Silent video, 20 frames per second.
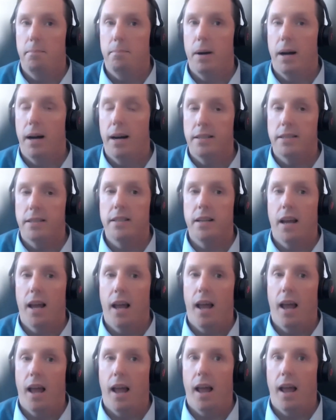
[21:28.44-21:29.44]
But
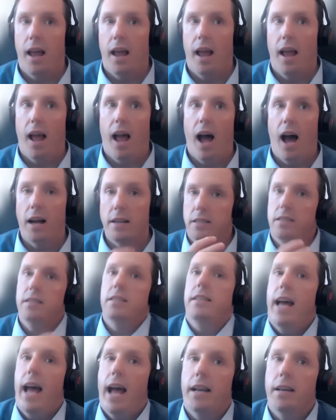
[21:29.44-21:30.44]

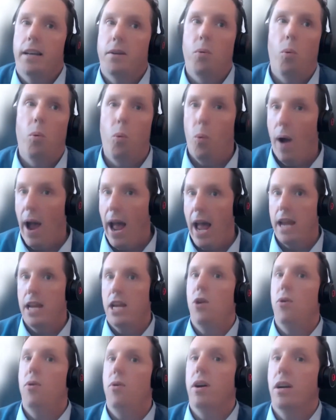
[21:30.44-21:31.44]
understand where
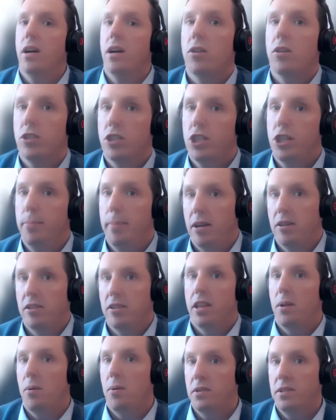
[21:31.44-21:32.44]
you can
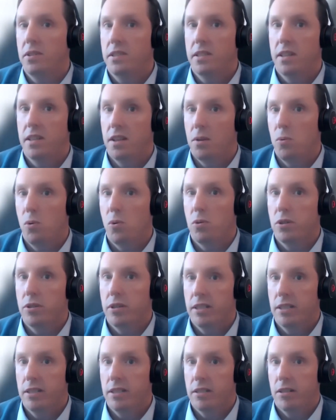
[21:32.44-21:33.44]
contribute to the water
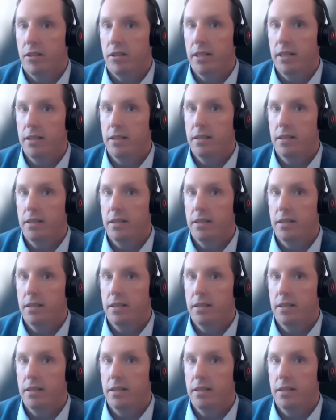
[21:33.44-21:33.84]
industry.